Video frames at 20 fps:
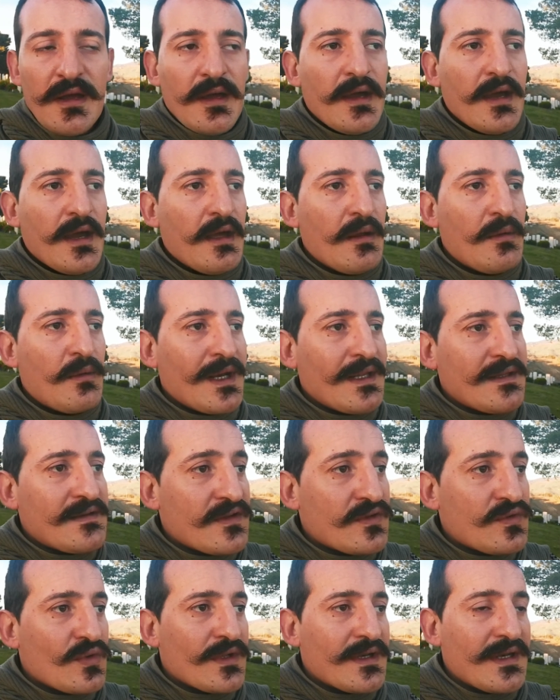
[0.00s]

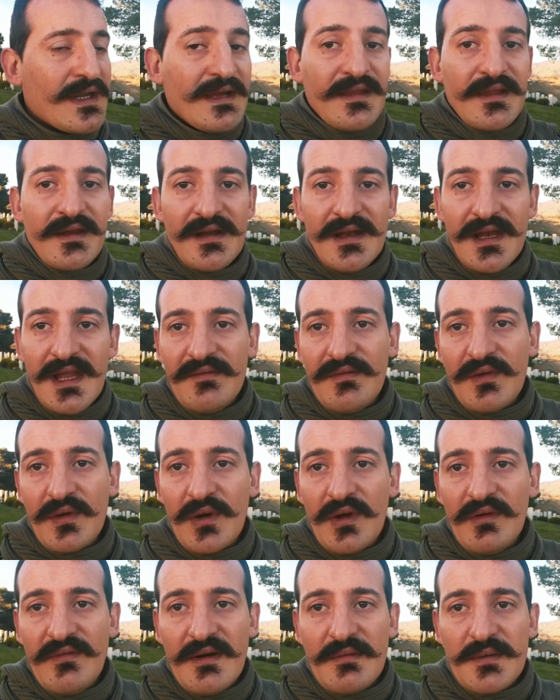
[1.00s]
related to another level
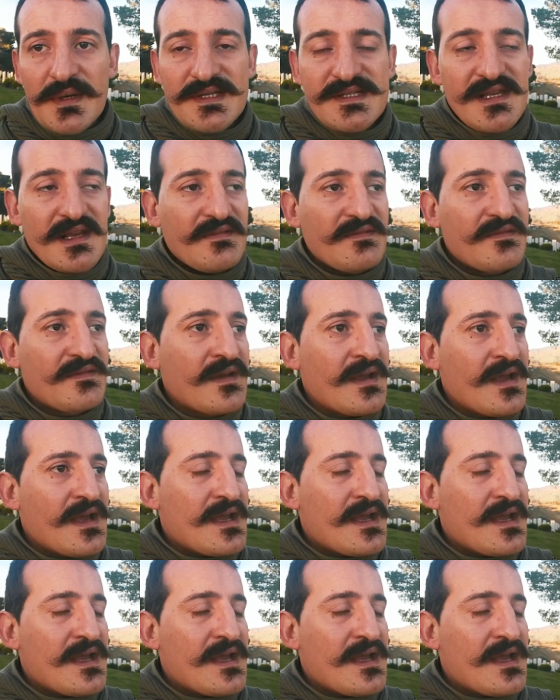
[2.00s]
of ourselves,